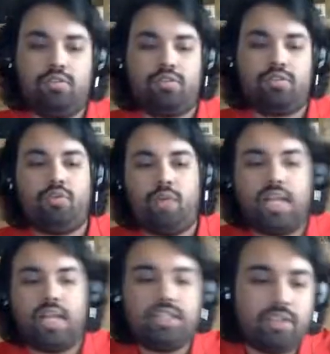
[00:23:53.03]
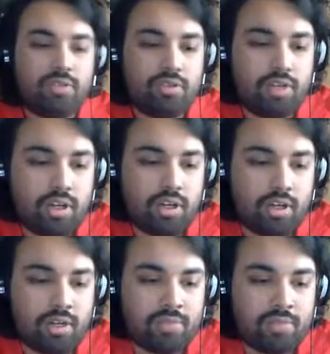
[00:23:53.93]
So one last thing we're going
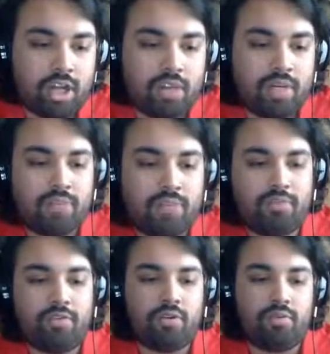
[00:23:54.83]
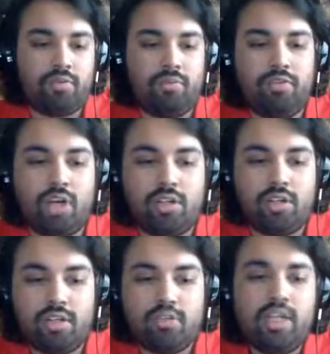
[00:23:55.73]
to talk about before we move on
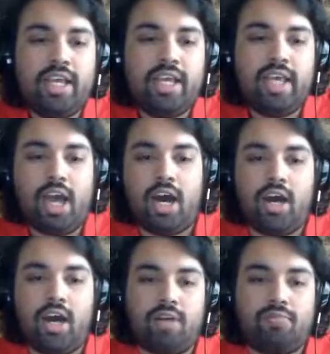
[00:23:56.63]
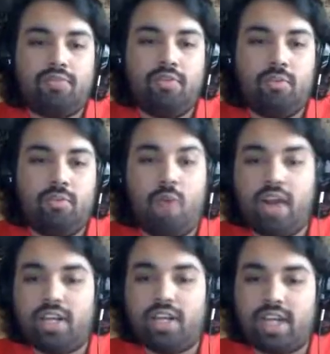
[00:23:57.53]
a little,
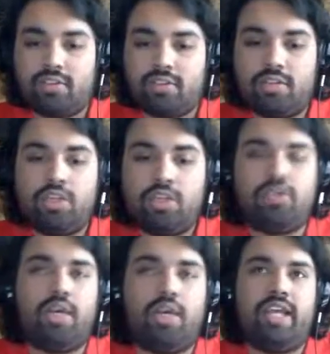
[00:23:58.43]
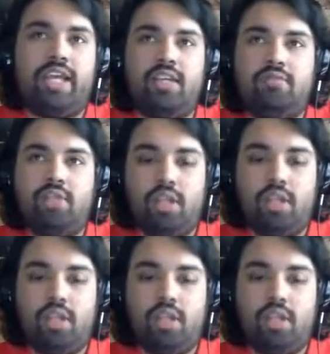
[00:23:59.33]
wire connectors. So in